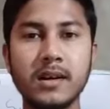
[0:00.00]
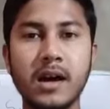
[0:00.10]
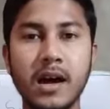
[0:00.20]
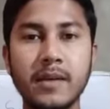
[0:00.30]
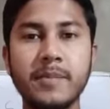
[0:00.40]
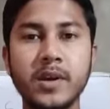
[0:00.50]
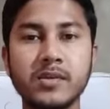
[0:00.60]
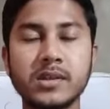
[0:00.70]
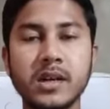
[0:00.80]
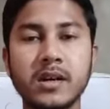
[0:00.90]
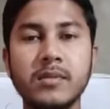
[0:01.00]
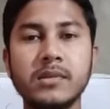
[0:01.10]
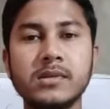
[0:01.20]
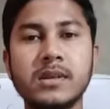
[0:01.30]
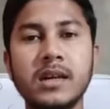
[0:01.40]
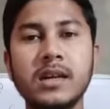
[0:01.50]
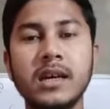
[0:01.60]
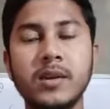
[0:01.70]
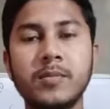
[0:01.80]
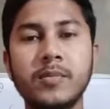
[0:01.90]
IPO cycle, means that
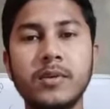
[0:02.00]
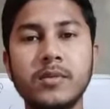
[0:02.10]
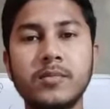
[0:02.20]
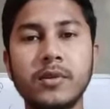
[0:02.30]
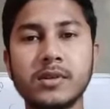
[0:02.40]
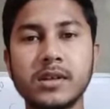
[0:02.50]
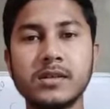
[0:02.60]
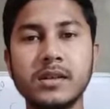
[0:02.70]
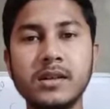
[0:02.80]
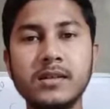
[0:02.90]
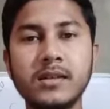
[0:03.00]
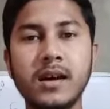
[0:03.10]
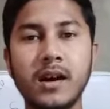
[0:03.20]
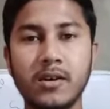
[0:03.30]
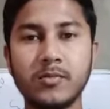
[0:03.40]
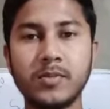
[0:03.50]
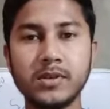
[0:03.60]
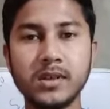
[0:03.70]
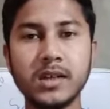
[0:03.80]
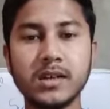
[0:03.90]
input processing
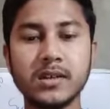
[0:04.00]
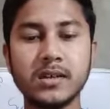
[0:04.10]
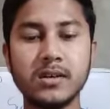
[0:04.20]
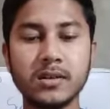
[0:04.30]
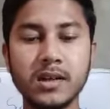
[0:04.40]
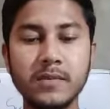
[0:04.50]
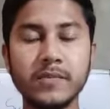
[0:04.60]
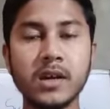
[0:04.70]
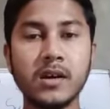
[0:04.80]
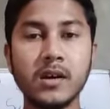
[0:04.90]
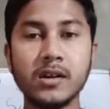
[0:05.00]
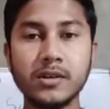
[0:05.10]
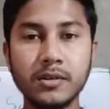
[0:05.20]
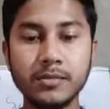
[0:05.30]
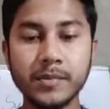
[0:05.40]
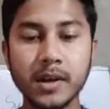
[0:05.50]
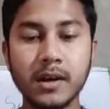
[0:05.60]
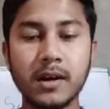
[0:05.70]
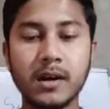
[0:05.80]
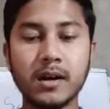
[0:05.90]
output cycle. Okay. So
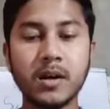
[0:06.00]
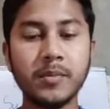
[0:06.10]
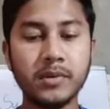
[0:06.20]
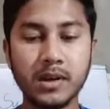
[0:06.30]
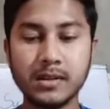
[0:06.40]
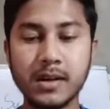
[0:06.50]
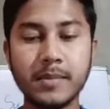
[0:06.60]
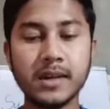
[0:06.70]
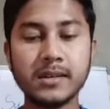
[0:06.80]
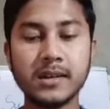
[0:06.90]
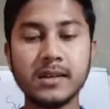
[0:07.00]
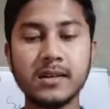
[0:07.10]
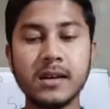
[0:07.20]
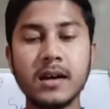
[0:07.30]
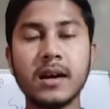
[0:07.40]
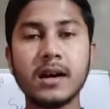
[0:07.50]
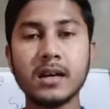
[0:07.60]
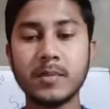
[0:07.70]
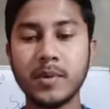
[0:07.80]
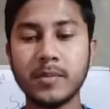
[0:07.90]
computer is a machine
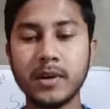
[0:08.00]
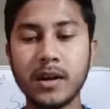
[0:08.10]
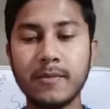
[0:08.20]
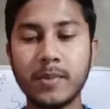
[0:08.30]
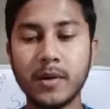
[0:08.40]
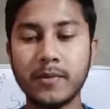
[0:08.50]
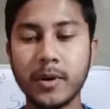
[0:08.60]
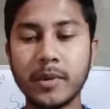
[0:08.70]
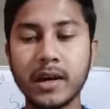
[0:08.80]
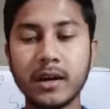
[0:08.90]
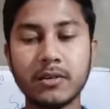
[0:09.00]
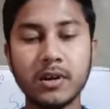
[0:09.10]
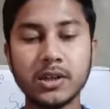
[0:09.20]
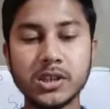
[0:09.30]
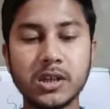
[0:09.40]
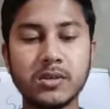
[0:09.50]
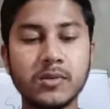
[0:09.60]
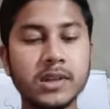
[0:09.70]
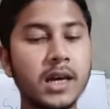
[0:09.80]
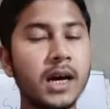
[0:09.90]
capable of performing calculation
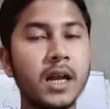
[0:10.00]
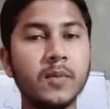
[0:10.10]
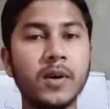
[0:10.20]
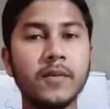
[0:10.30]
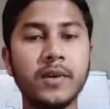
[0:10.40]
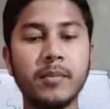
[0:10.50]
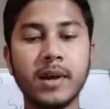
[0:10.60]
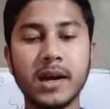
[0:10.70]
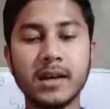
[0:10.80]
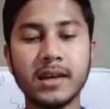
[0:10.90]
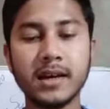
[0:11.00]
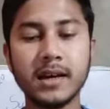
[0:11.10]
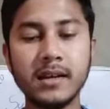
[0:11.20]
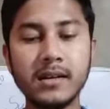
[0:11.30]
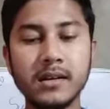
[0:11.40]
with the help of a mechanical